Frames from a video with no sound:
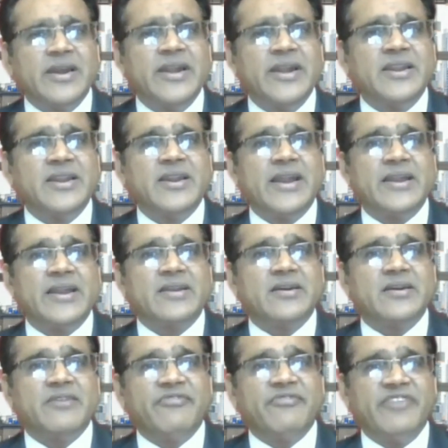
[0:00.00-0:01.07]

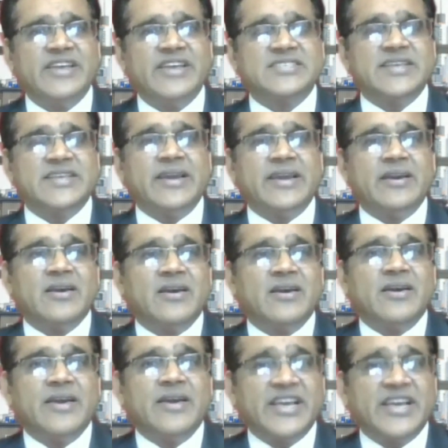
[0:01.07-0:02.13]
internet facing
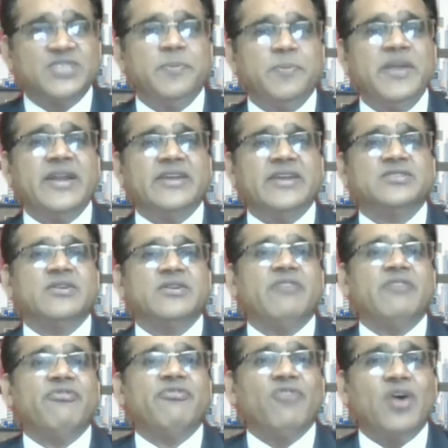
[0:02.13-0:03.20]
experience
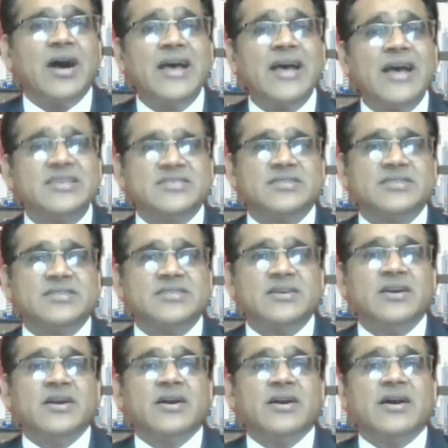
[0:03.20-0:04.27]
for us.
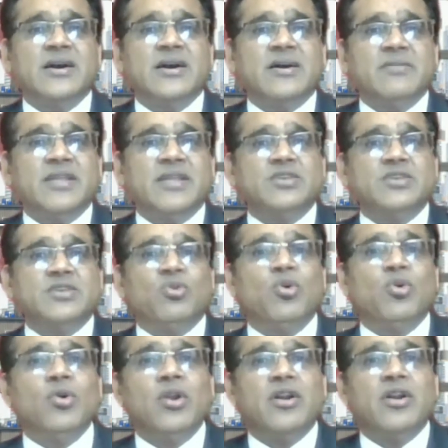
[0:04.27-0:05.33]
There is a
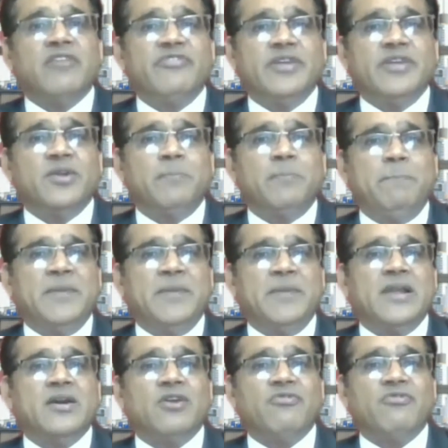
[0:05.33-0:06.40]
whole lot of
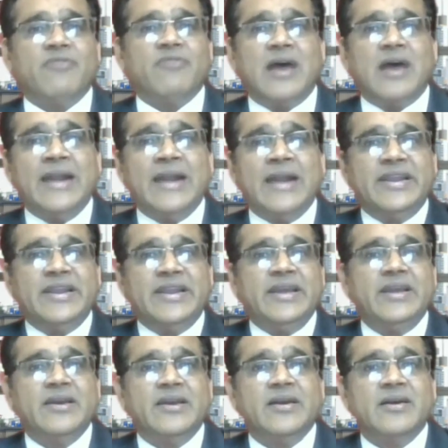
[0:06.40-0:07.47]
pillar of
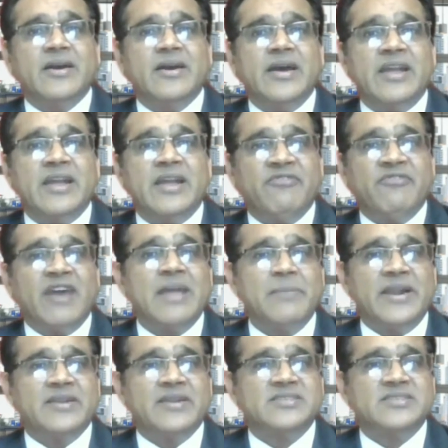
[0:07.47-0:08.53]
IT
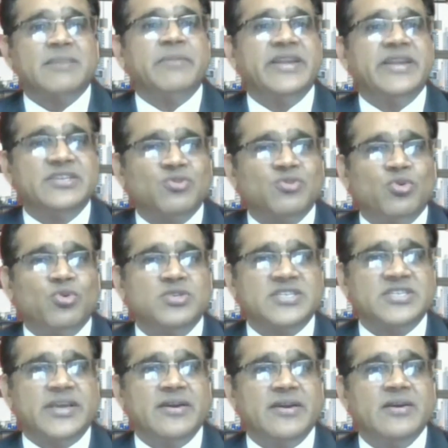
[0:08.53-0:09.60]
environment somebody is
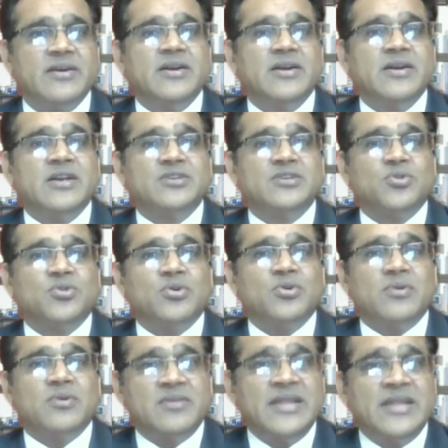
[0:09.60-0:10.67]
hosting.
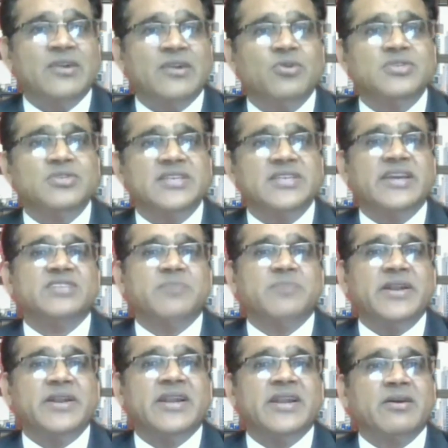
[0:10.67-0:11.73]
So that hosting is
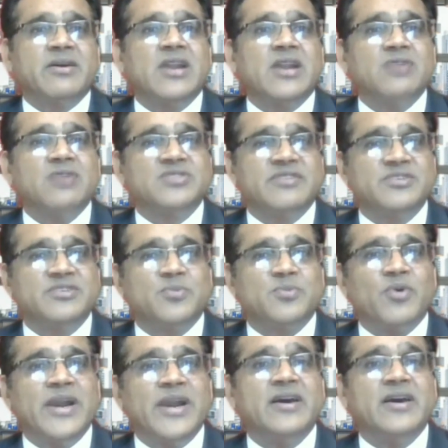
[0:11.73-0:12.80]
being done a cloud service
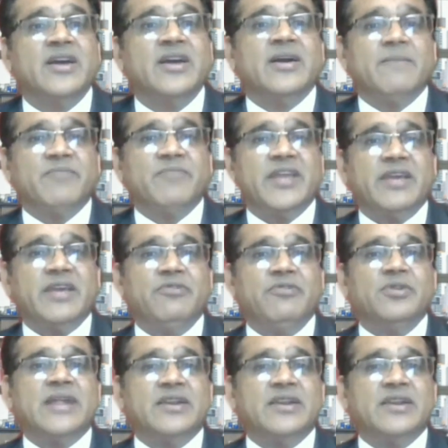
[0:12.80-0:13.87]
provider. They
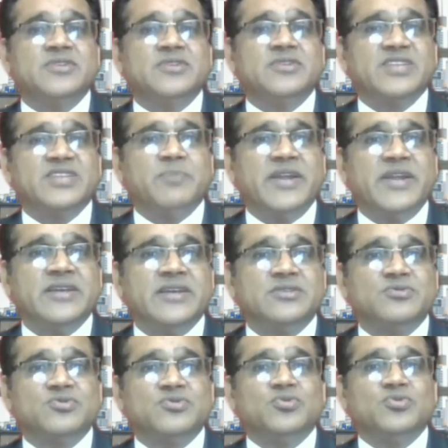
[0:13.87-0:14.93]
give you that user
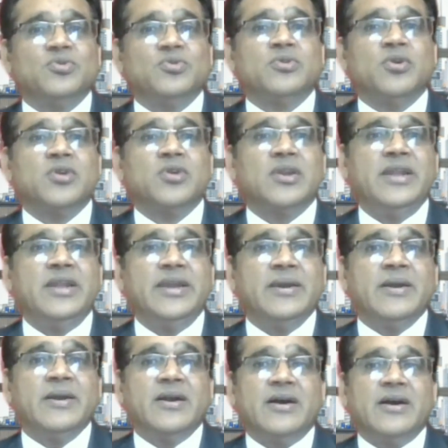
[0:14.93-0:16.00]
experience to not only